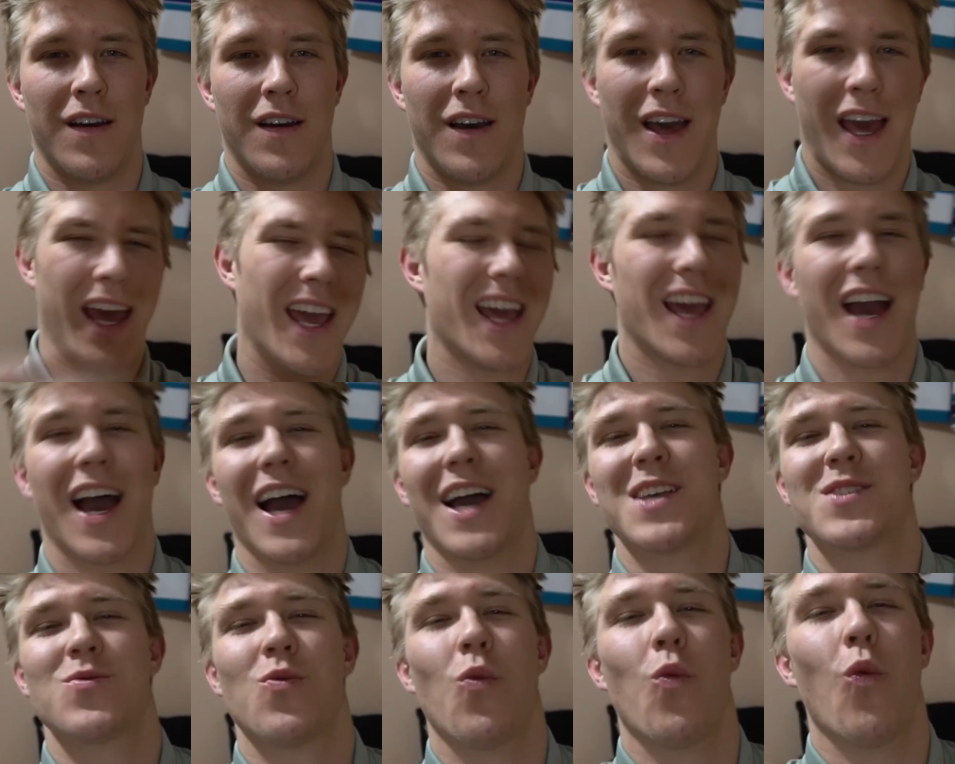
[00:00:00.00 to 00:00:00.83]
Hey
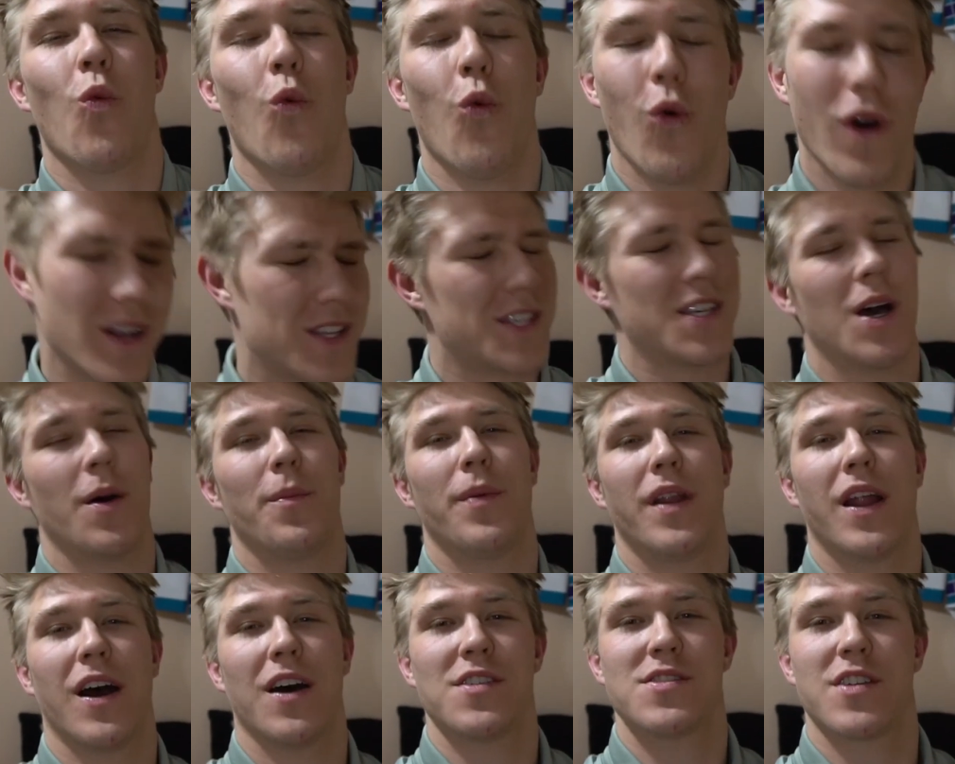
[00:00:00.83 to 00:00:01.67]
guys, what's up
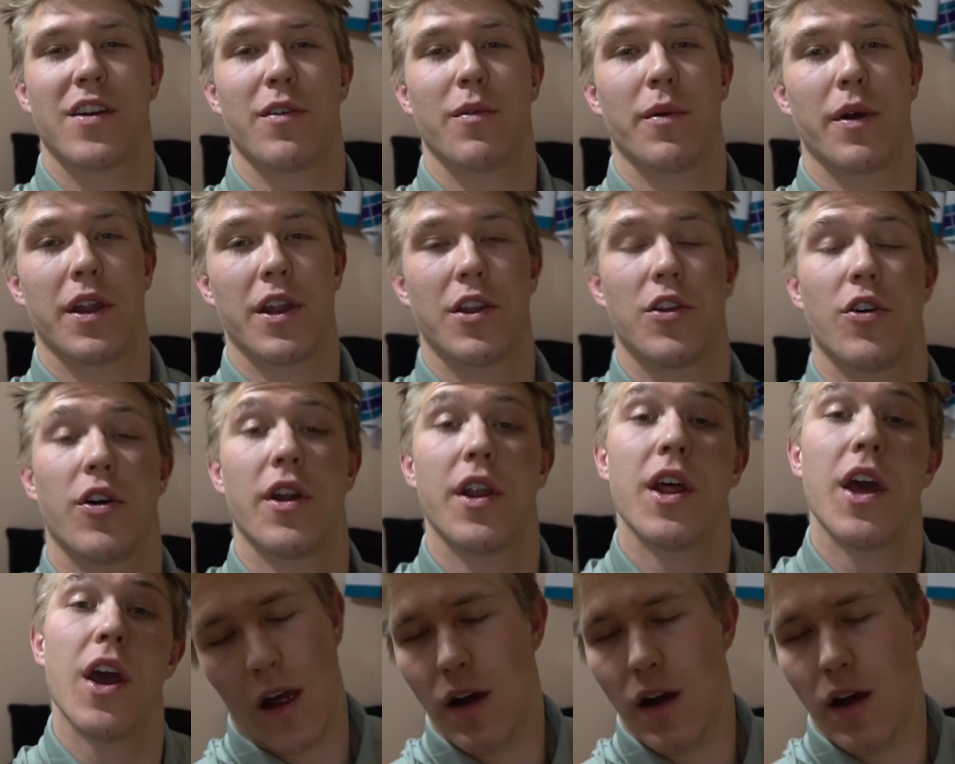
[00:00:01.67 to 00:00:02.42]
and how's everybody doing?